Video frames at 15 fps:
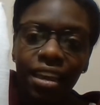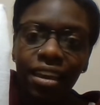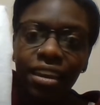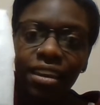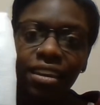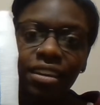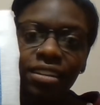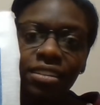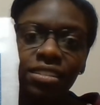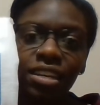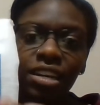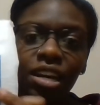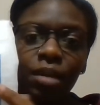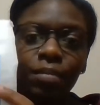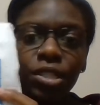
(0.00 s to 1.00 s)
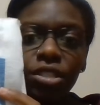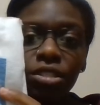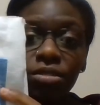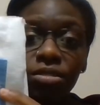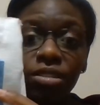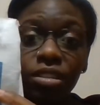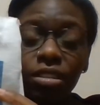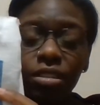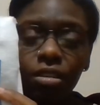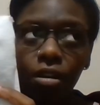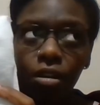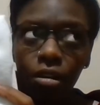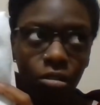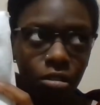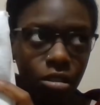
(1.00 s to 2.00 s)
And I'm just using
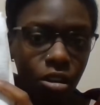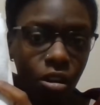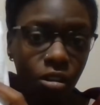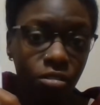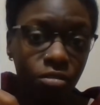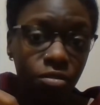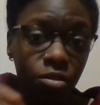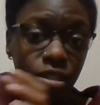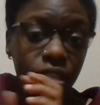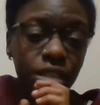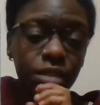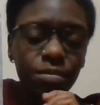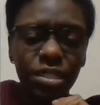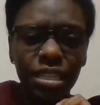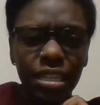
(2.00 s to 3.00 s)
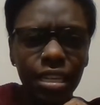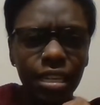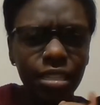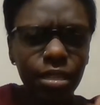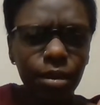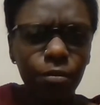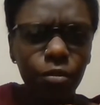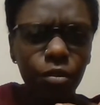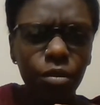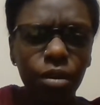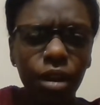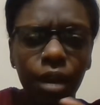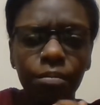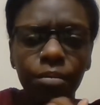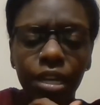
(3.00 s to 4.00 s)
all the called for DMC, except for
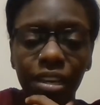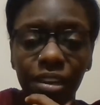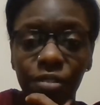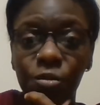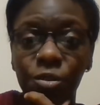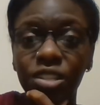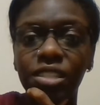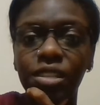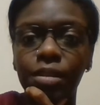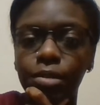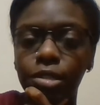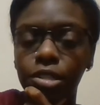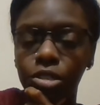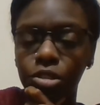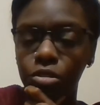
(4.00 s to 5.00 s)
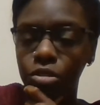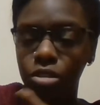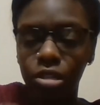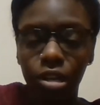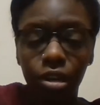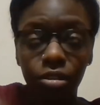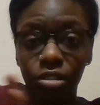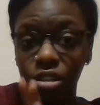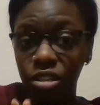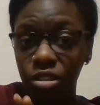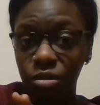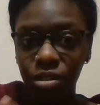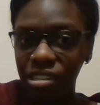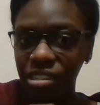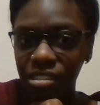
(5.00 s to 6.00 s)
I'm making one substitution. I'll tell
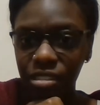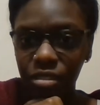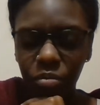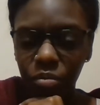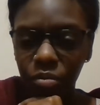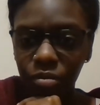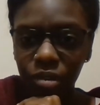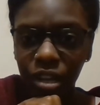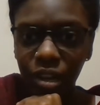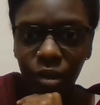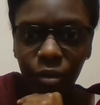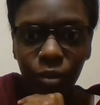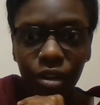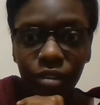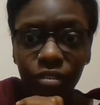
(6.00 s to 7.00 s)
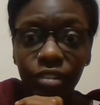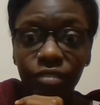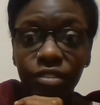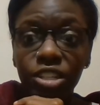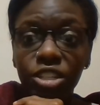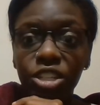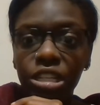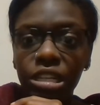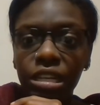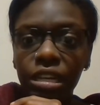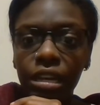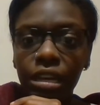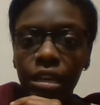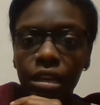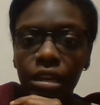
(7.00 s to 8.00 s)
you what it is whenever I finish it.
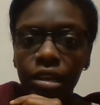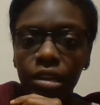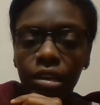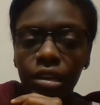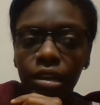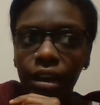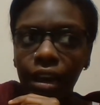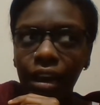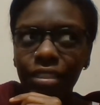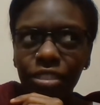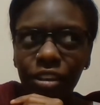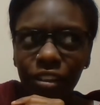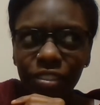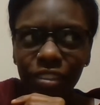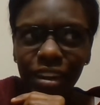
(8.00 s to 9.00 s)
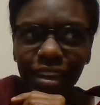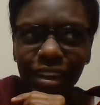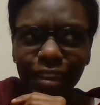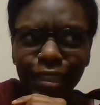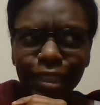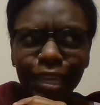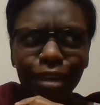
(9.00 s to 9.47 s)
I thought that I had